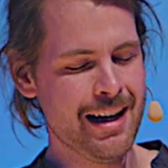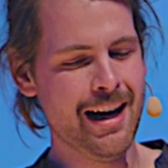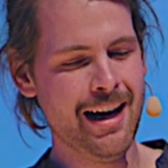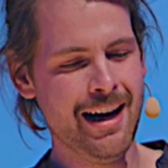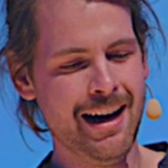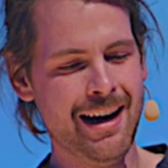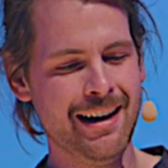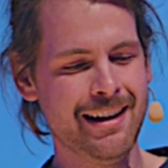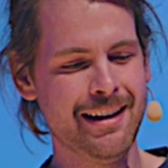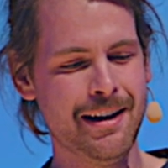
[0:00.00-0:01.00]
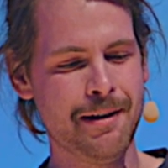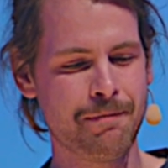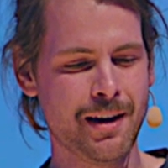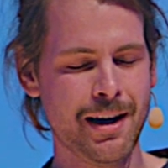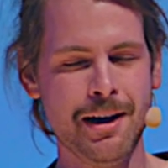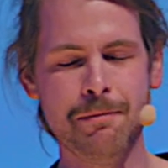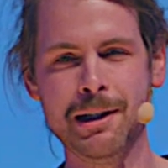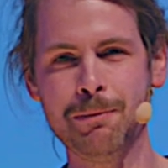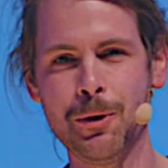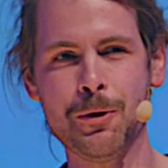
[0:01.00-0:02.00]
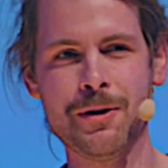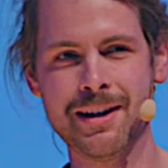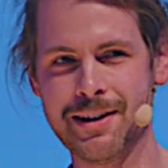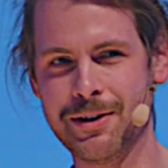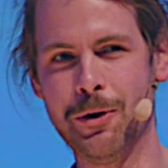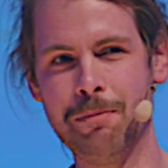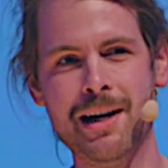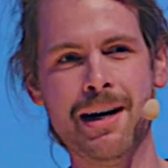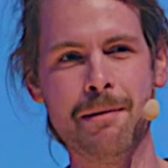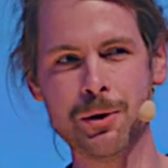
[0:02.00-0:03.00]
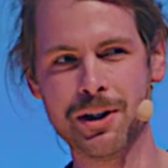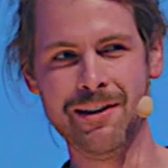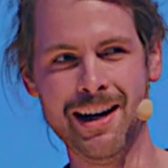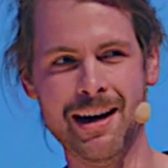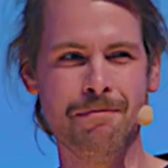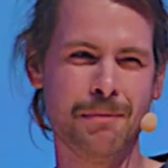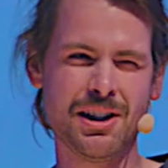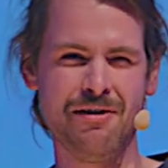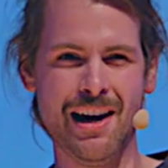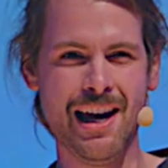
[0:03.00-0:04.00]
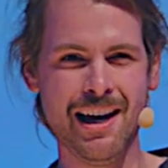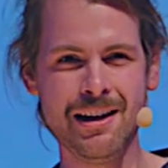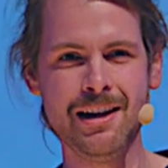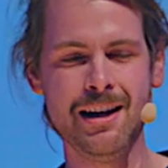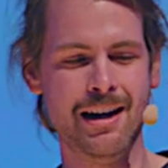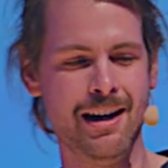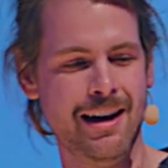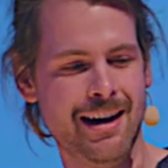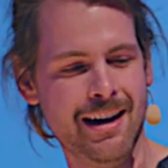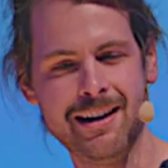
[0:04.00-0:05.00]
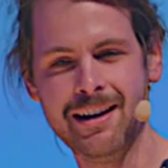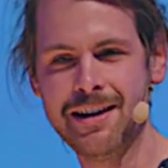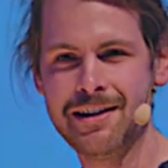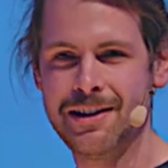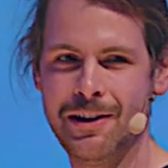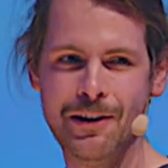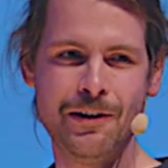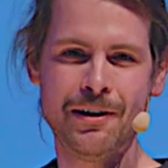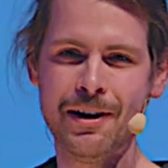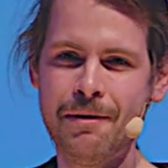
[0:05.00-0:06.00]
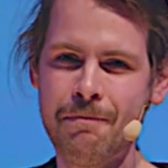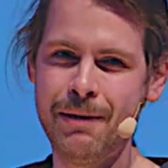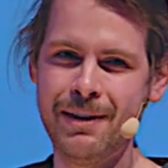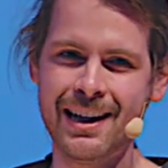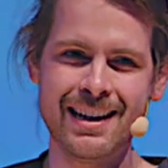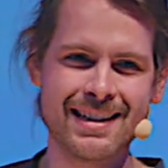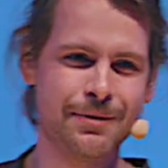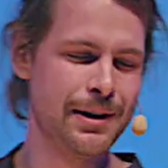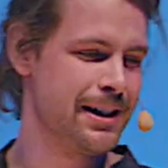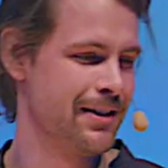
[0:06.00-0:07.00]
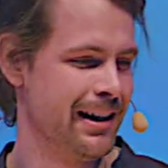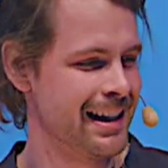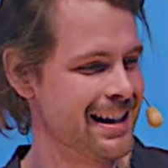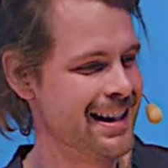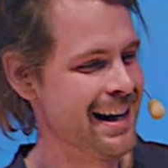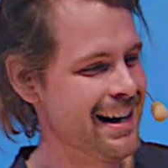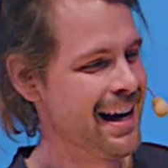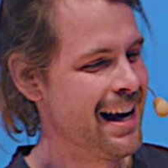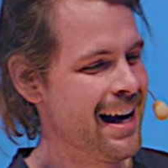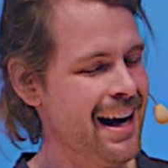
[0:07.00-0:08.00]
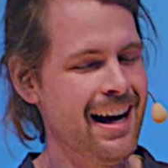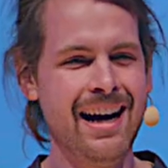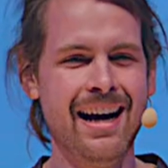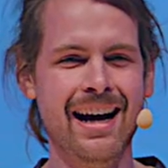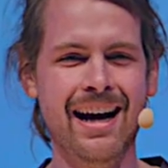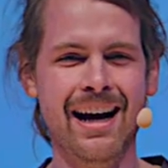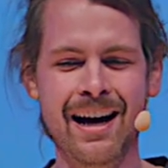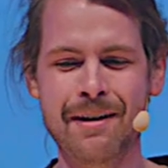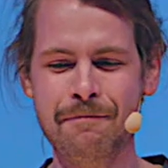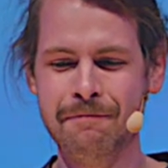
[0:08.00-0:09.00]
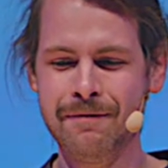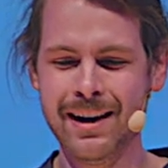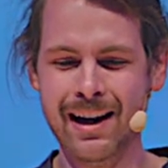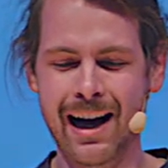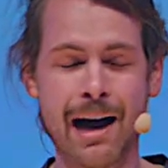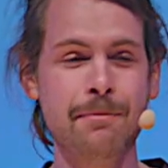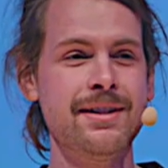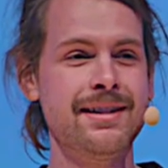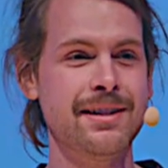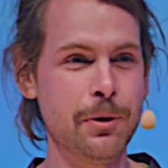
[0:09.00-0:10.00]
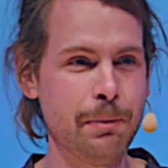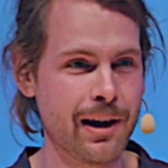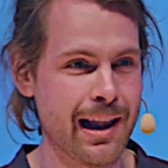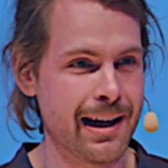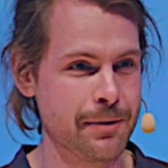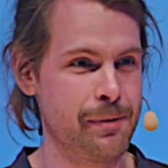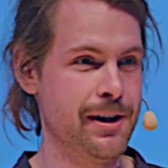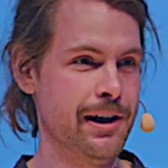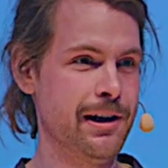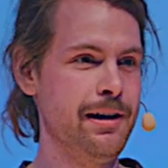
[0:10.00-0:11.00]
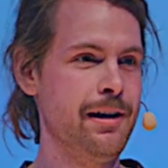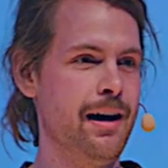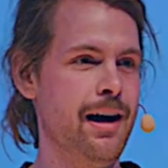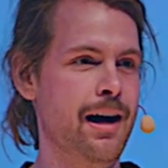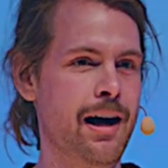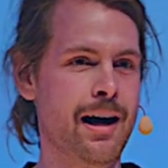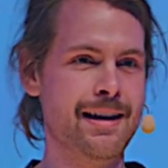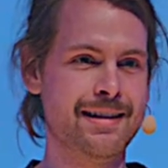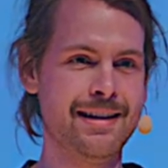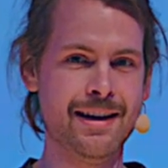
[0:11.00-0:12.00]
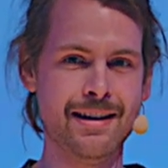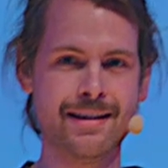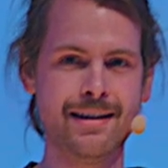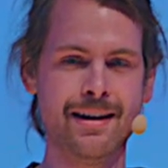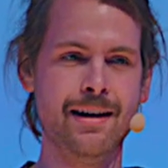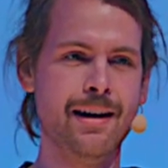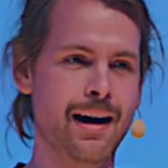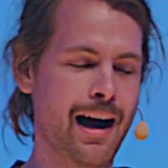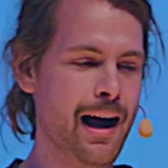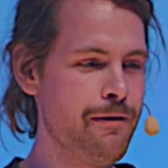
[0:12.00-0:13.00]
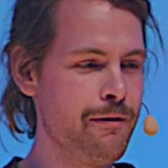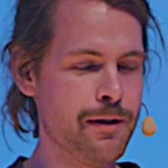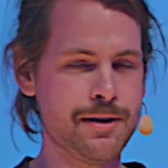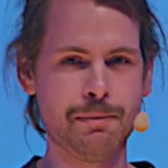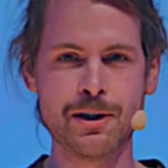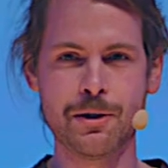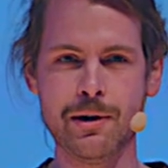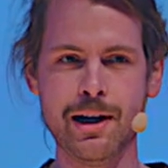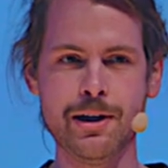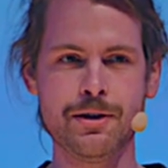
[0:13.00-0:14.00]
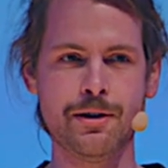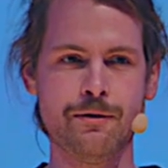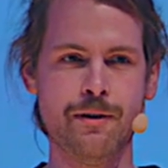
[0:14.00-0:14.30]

Uh, äh, mina puhun Suomea mutavehen, äh, so maybe let's switch to English then. Um, I'm super glad to be here, uh, since I have a very special relation to